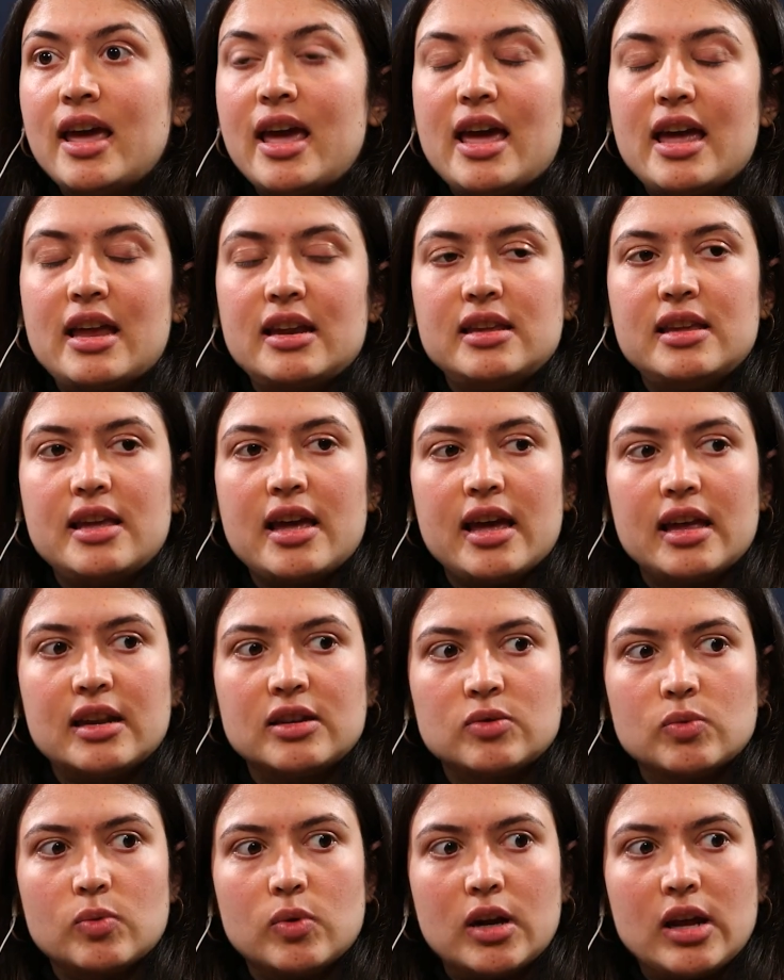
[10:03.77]
And
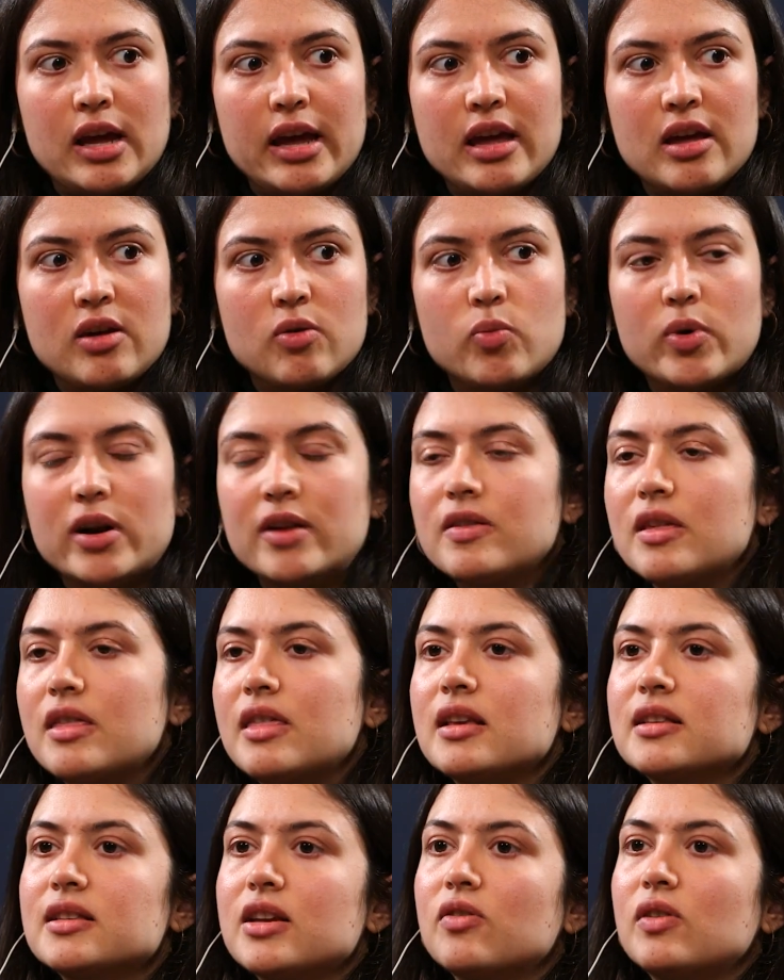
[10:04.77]
yet, one of the
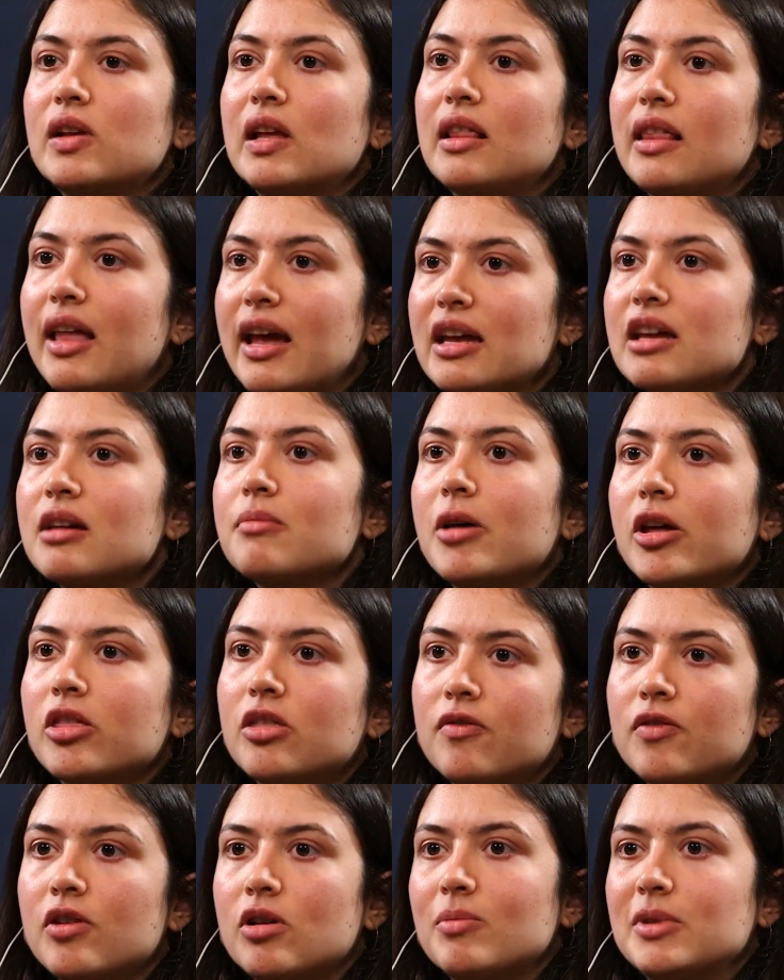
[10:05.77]
things I really like about the
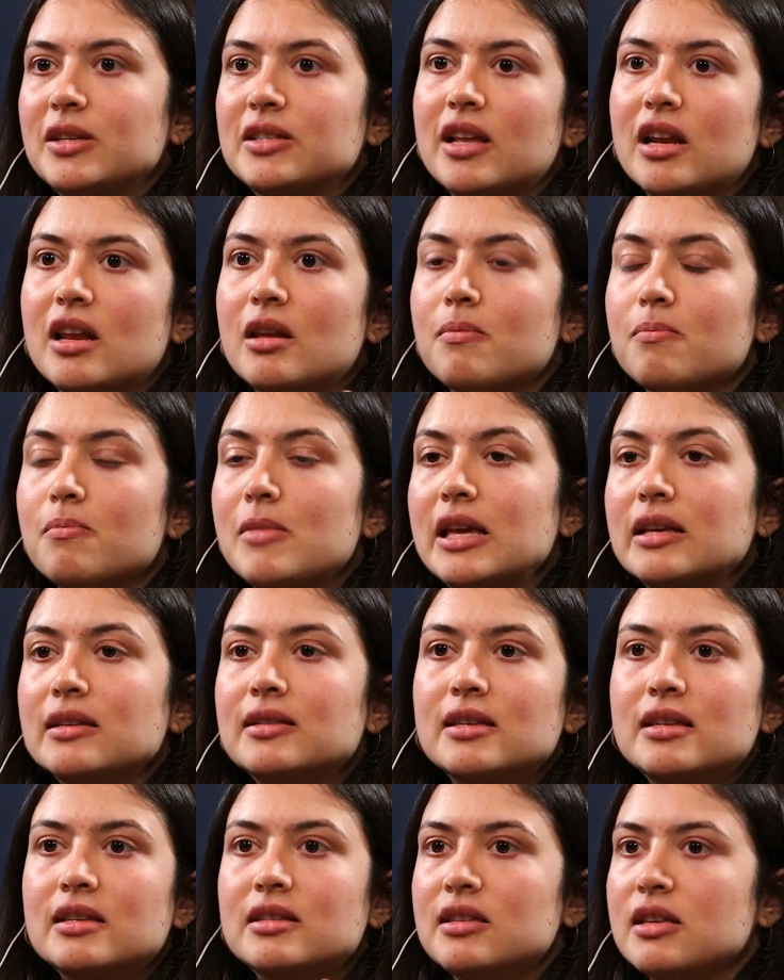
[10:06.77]
film is that it
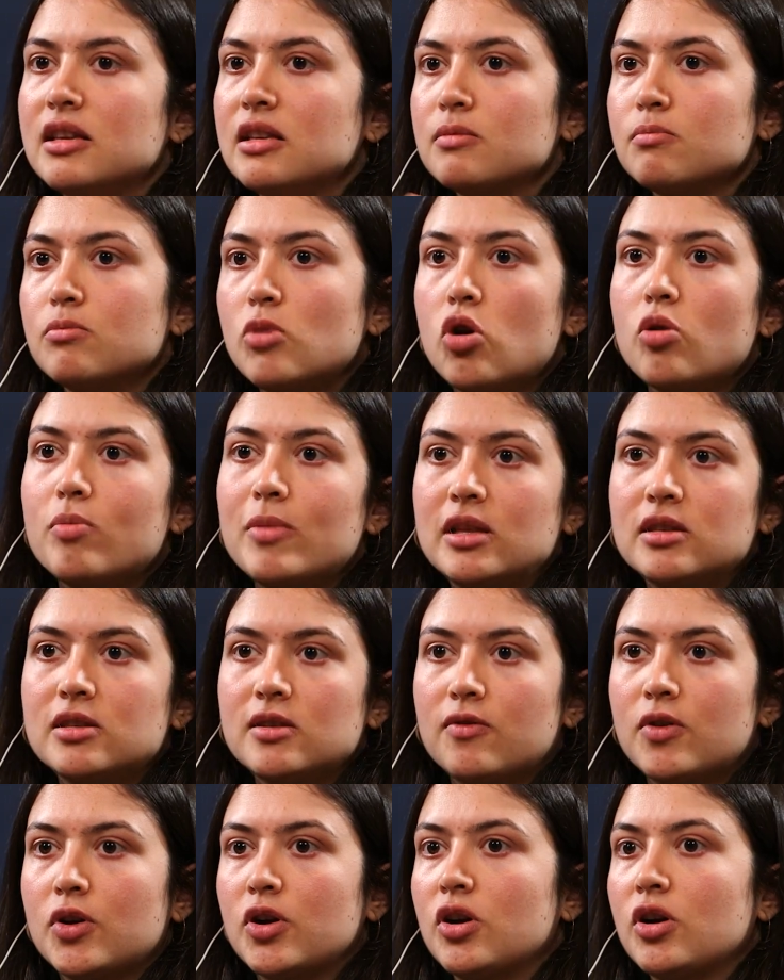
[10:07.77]
mixes these moments
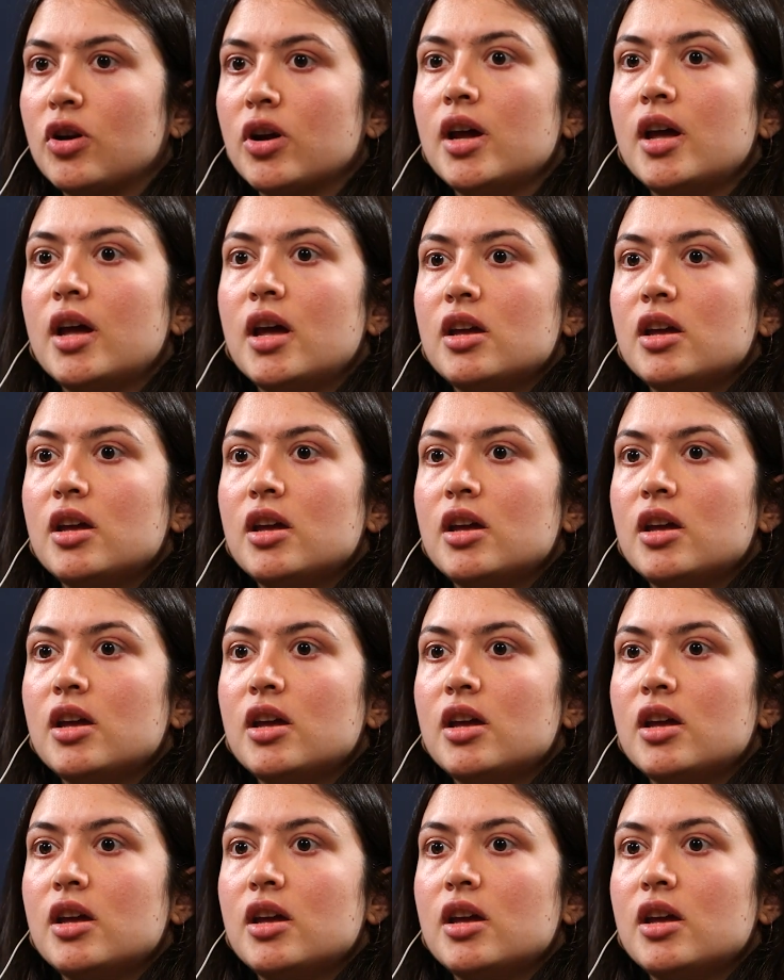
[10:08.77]
of her,